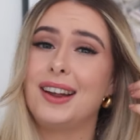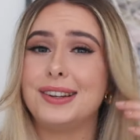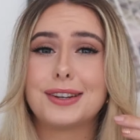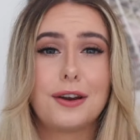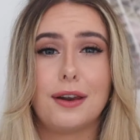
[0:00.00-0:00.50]
and
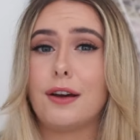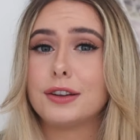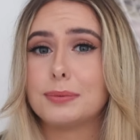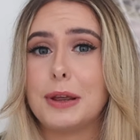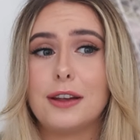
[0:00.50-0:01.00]
it's gonna
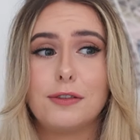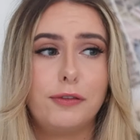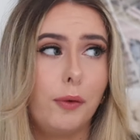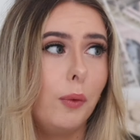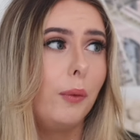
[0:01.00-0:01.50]
last me
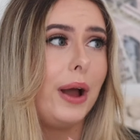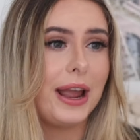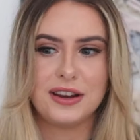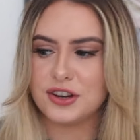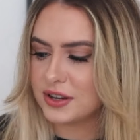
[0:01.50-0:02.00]
for
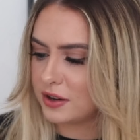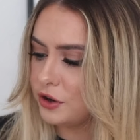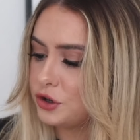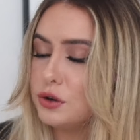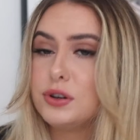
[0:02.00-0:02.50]
ages I
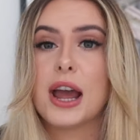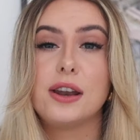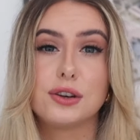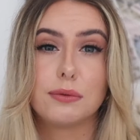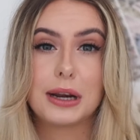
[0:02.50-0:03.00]
do
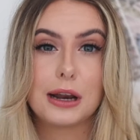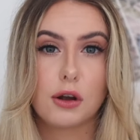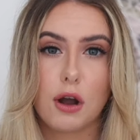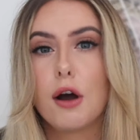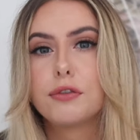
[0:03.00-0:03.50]
tend to really
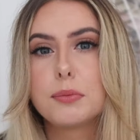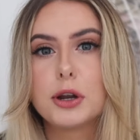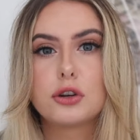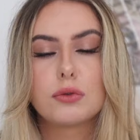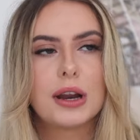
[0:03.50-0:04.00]
look after my
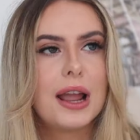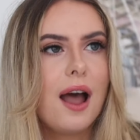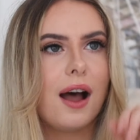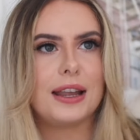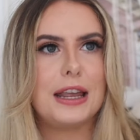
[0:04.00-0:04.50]
jewelry
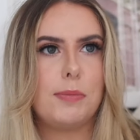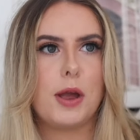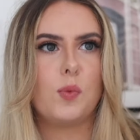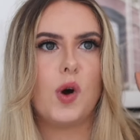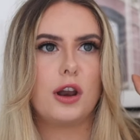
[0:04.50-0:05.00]
I keep it
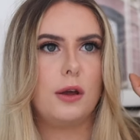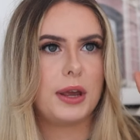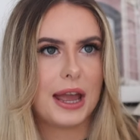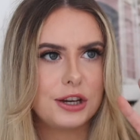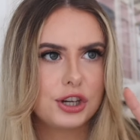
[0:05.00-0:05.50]
in one
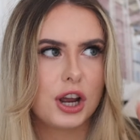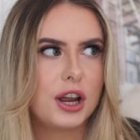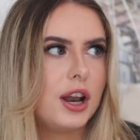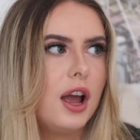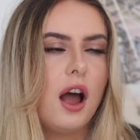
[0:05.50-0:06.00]
location